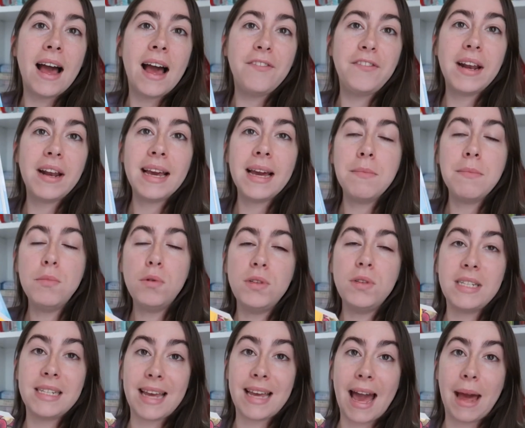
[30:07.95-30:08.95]
I feel like I'm more
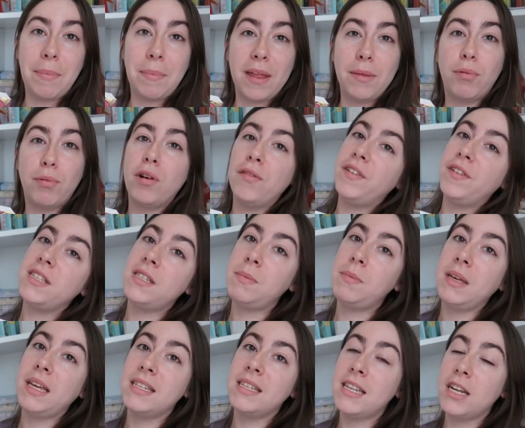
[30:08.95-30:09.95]
scared by The Prophets
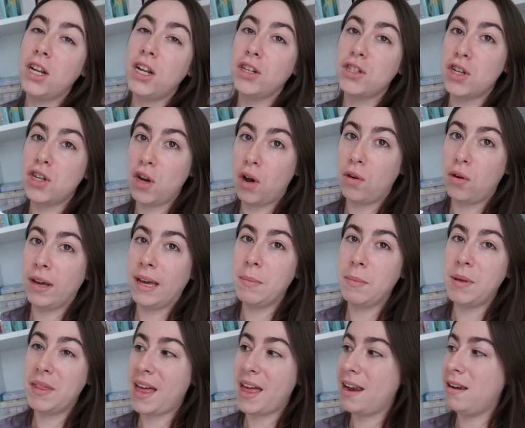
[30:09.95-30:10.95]
because it looks longer,
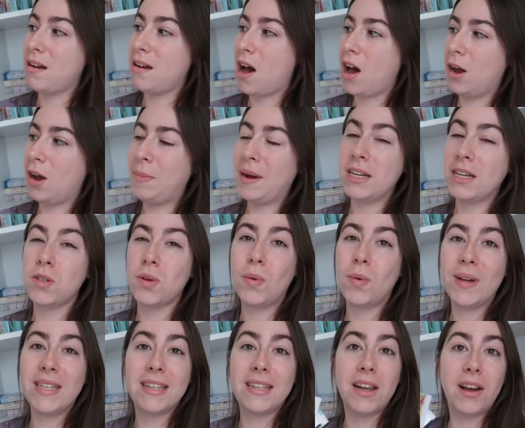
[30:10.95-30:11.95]
but then hardbacks
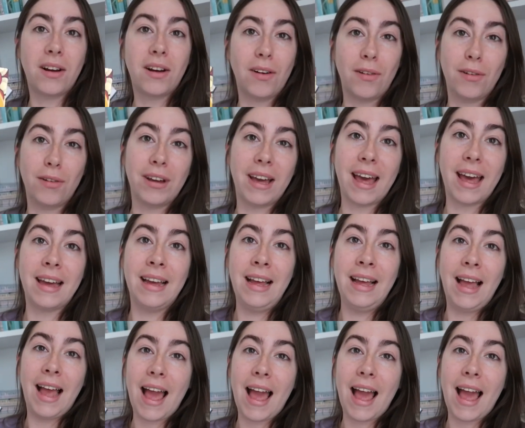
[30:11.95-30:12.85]
always look longer.